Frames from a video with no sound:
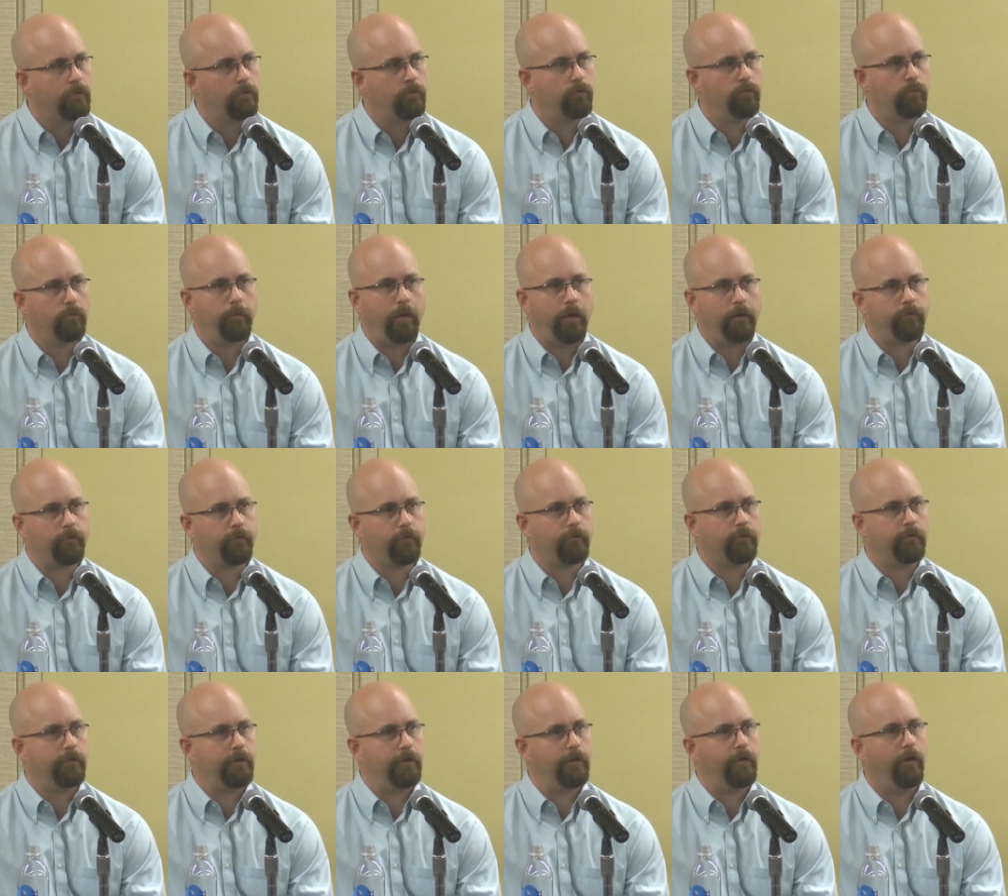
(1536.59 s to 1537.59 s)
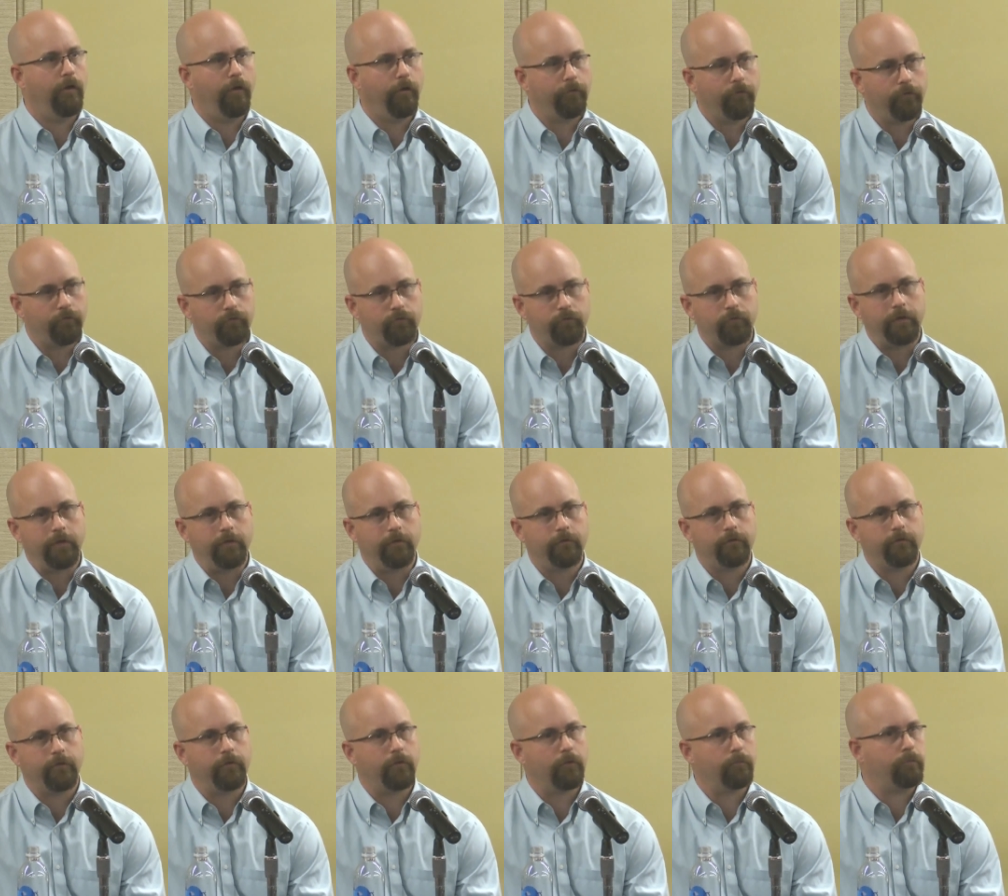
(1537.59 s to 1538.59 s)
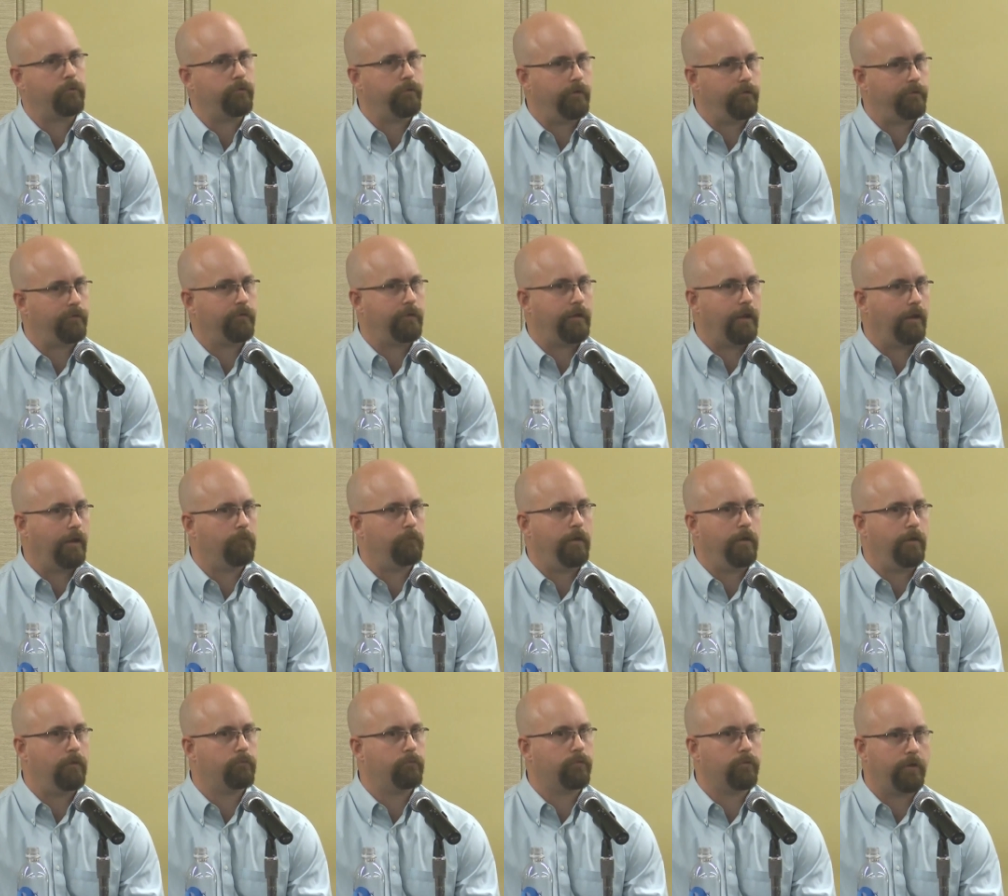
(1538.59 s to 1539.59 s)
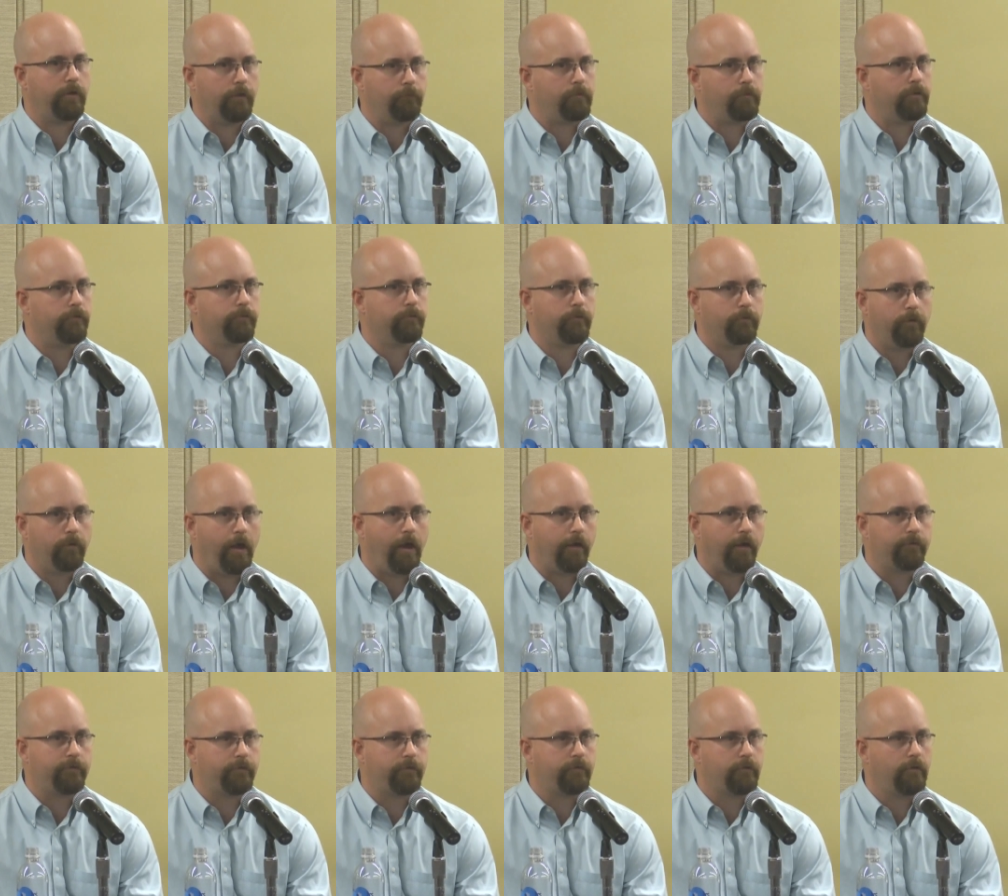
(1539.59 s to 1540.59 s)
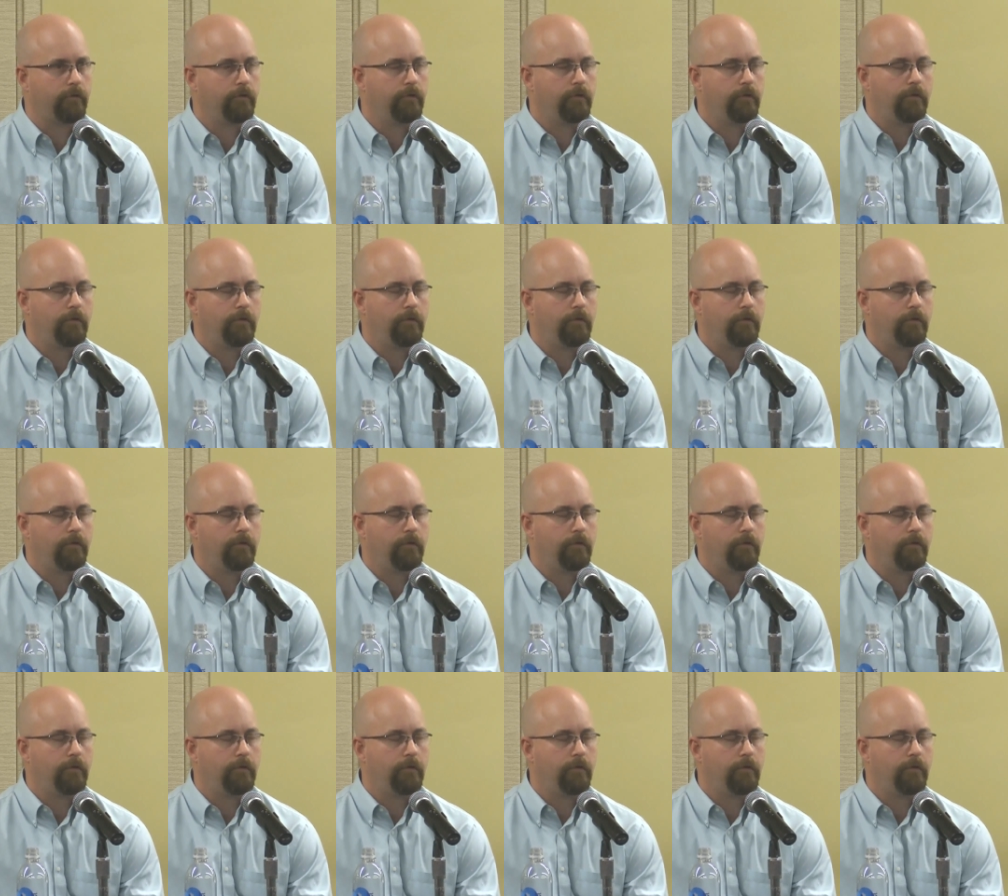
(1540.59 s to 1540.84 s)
who were basically on the streets, and the police again made preemptive arrests.